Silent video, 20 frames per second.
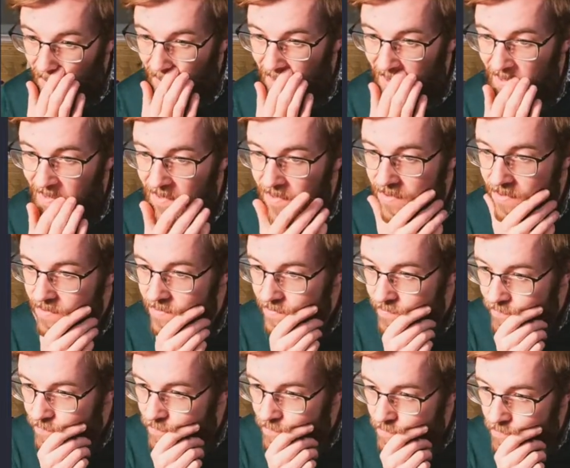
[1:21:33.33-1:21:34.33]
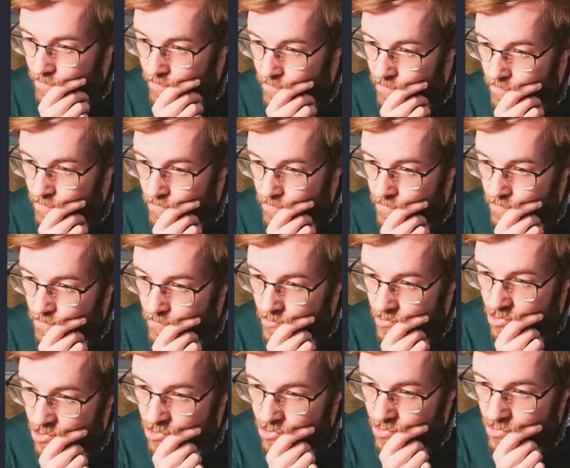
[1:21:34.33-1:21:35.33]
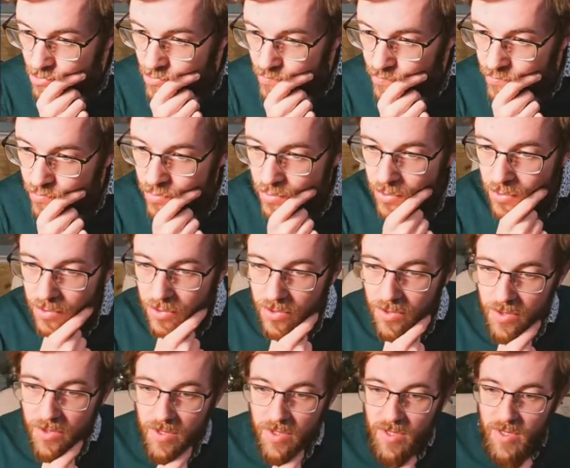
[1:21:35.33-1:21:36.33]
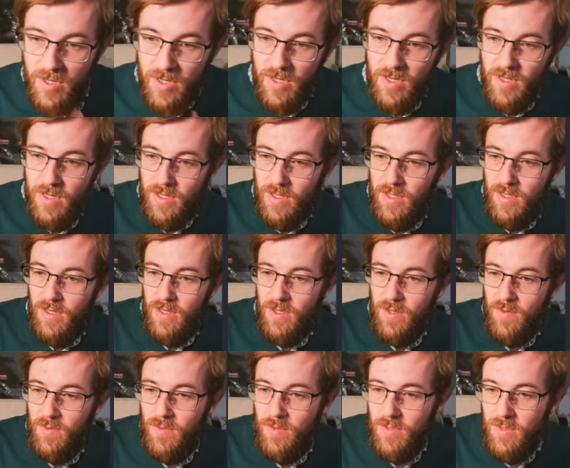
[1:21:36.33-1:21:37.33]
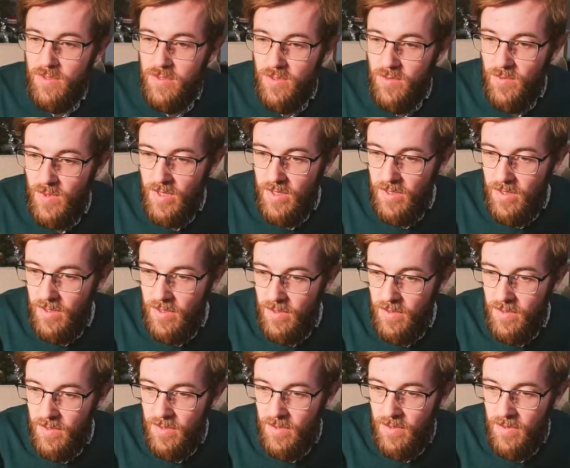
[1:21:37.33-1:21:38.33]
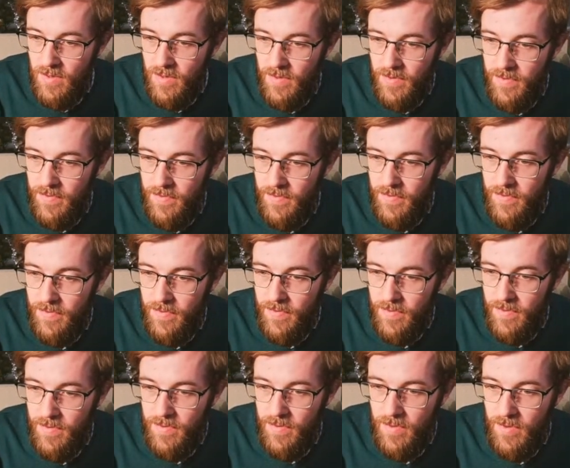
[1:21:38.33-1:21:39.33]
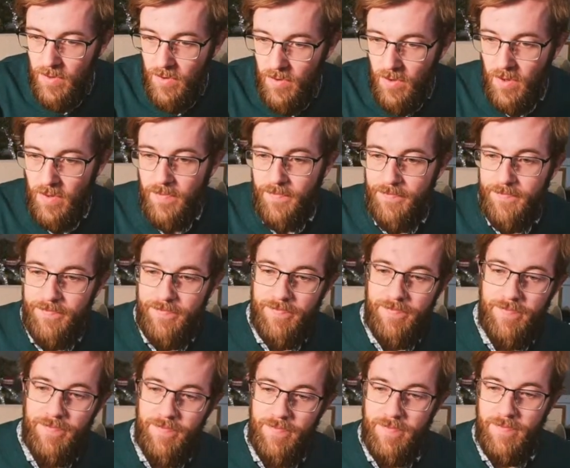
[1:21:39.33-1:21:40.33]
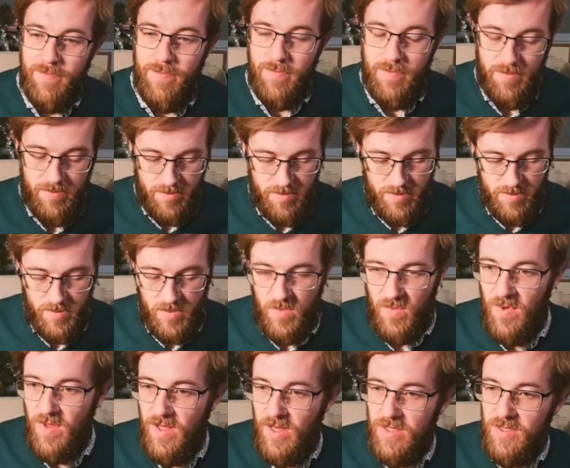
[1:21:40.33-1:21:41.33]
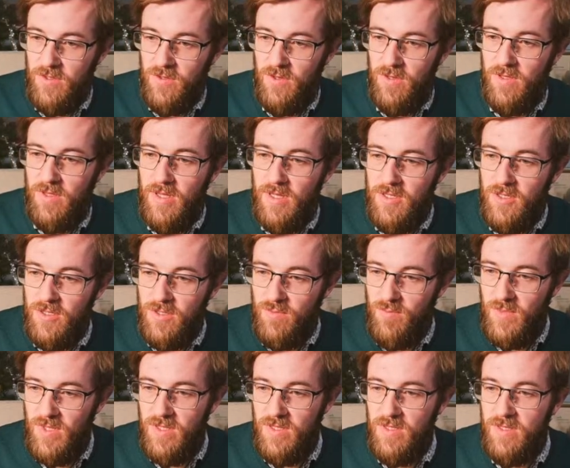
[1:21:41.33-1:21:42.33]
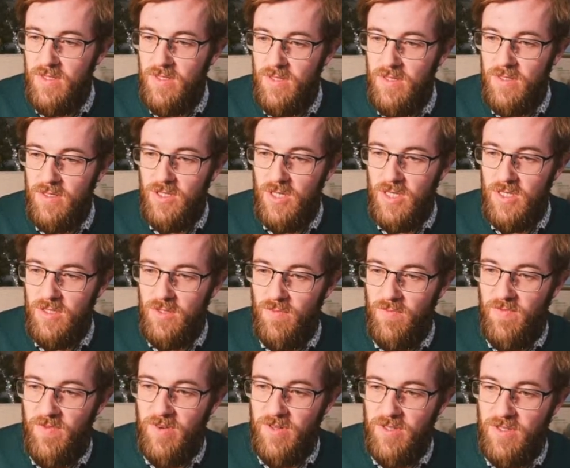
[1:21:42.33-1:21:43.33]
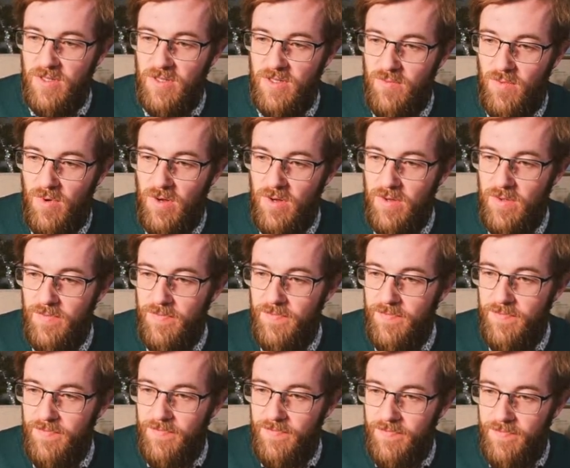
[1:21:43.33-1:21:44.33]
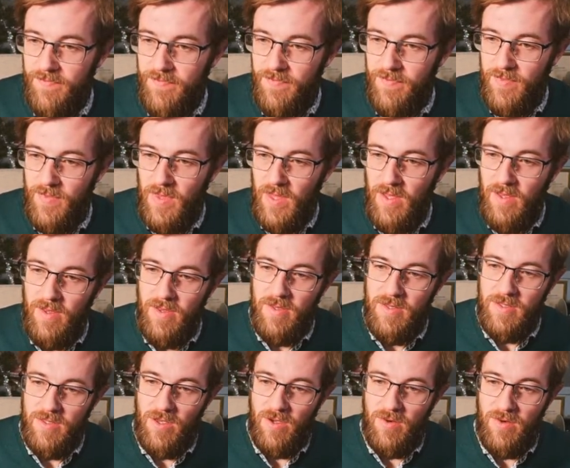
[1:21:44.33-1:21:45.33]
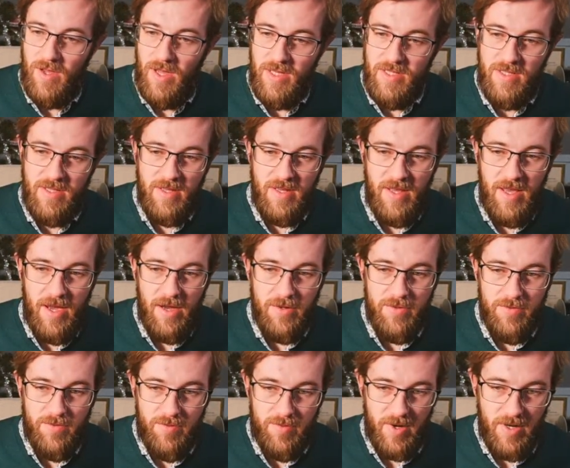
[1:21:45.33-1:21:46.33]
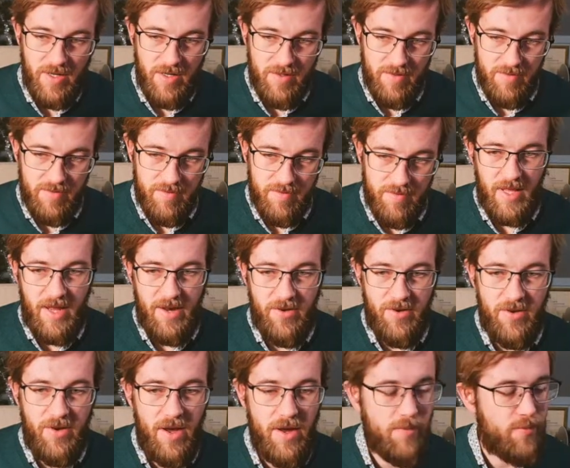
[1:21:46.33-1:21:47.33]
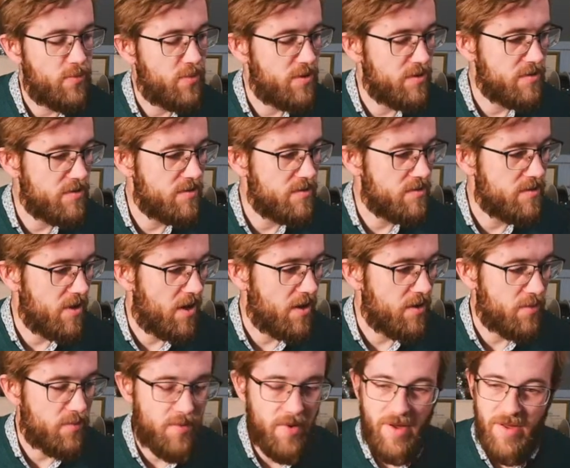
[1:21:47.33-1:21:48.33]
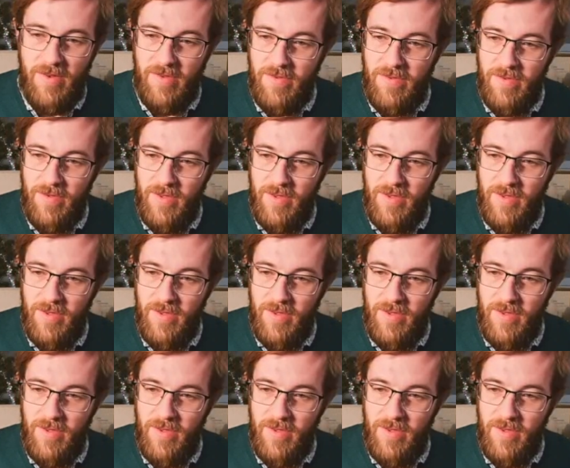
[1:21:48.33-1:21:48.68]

Looks pretty equal to me. Okay. Well, that's good. That just means the checksum function is wrong. So std out write standard output dot write